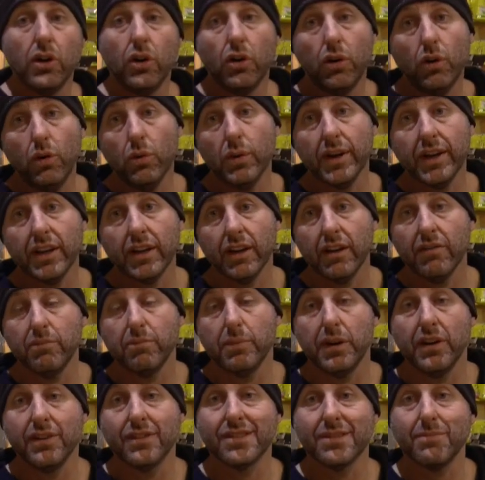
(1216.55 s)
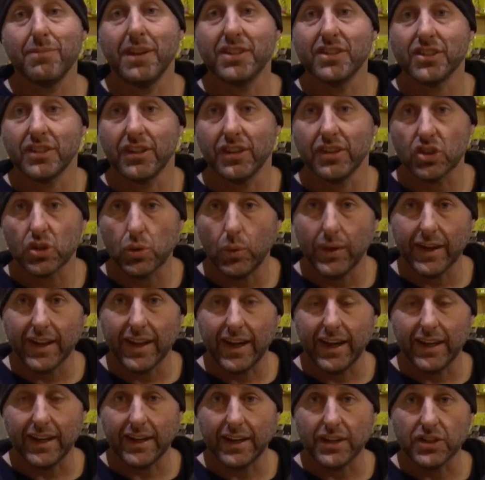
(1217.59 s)
All recurve bows are measured at
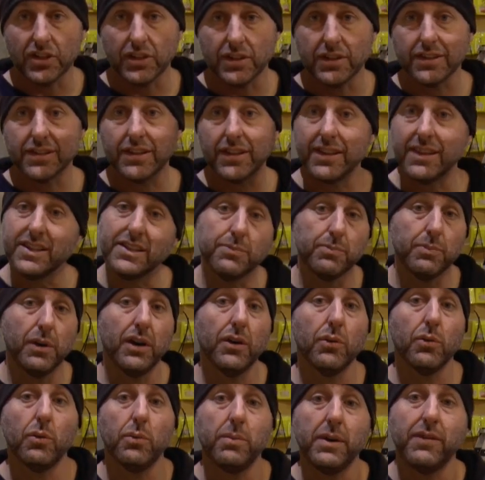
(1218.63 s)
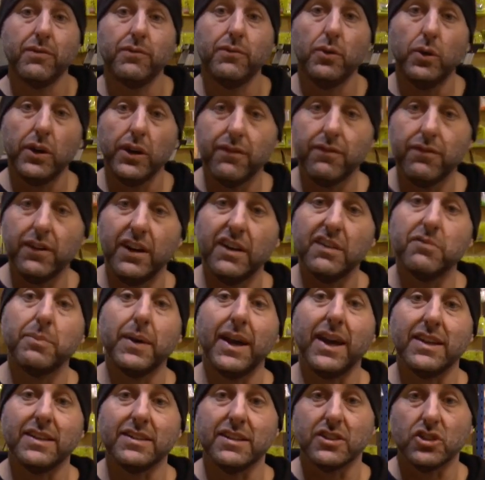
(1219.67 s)
28 inches, so this bow will be 45
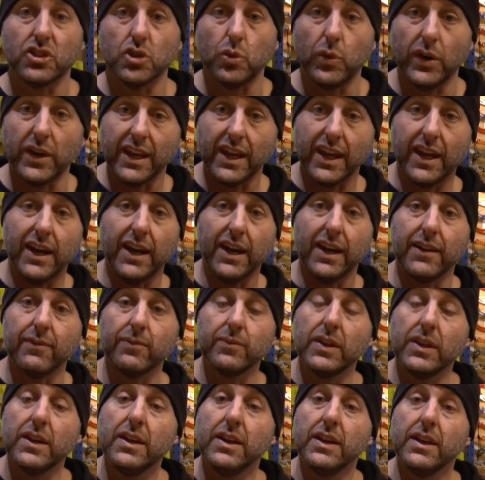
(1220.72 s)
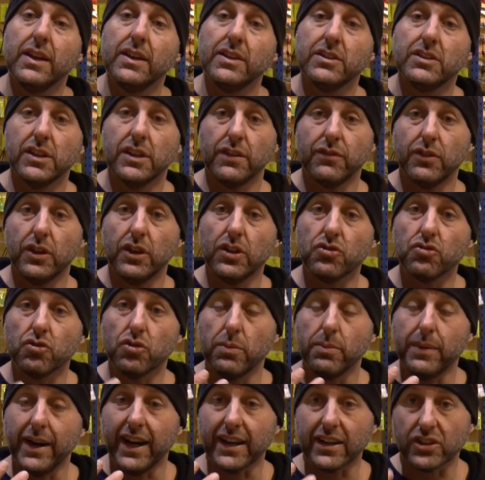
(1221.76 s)
pounds at 28. So if you draw
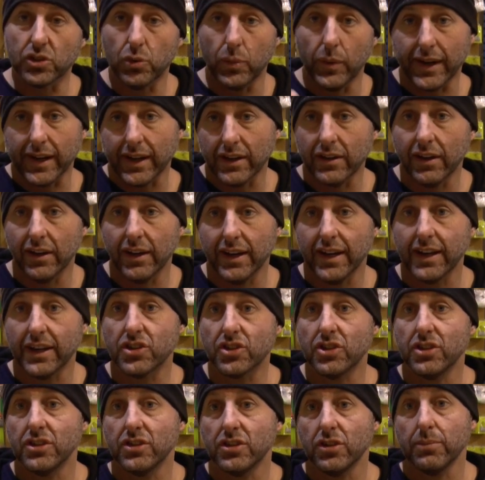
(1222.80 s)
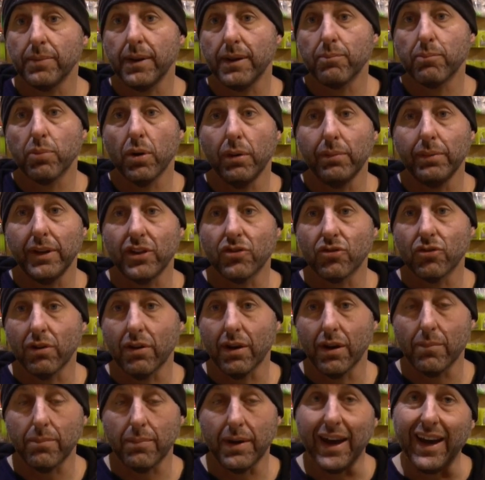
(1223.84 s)
back 29 inches, you'll be probably
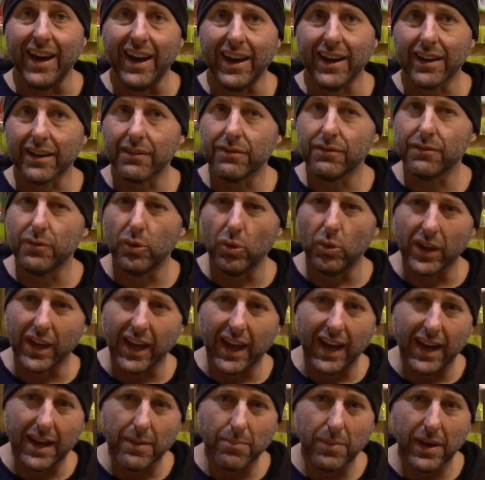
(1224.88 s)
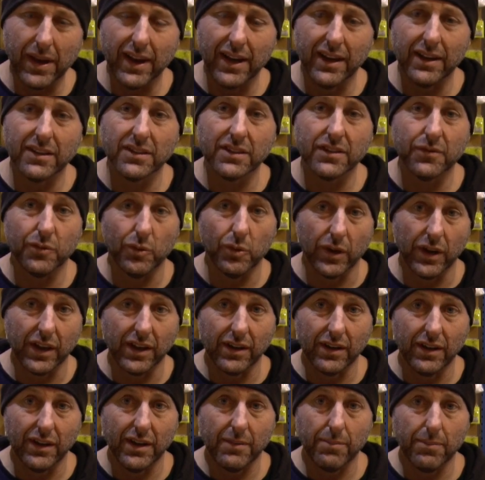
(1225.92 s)
drawing back 48 pounds,
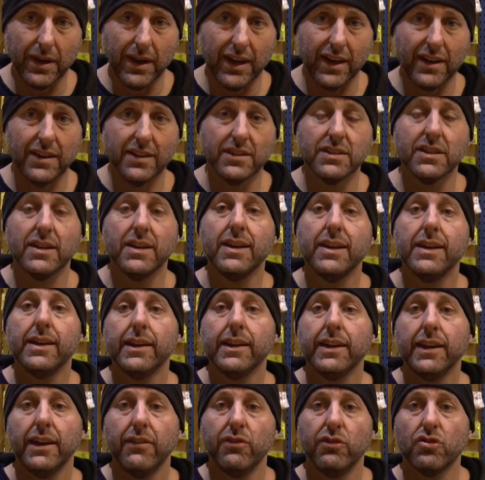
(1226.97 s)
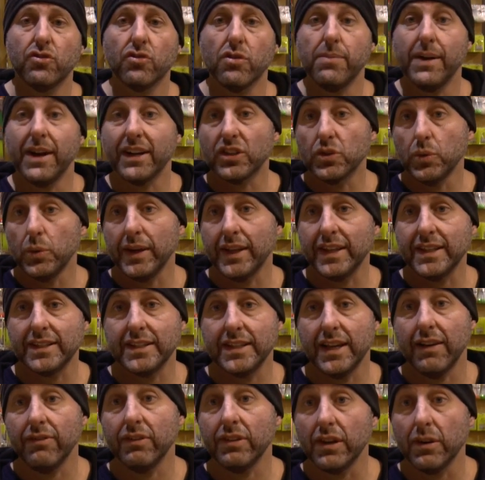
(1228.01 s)
49 pounds. If you draw back
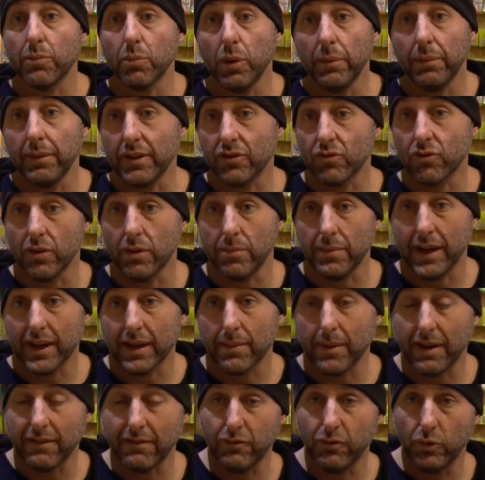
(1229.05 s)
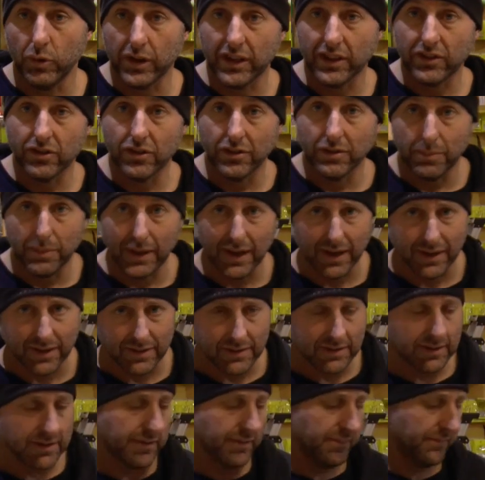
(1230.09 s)
27, you're probably drawing back about 42
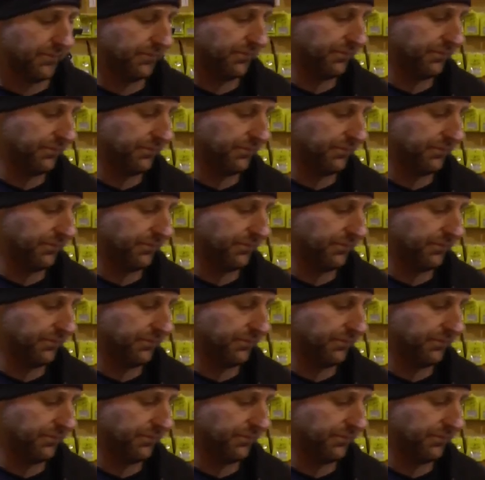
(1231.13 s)
pounds.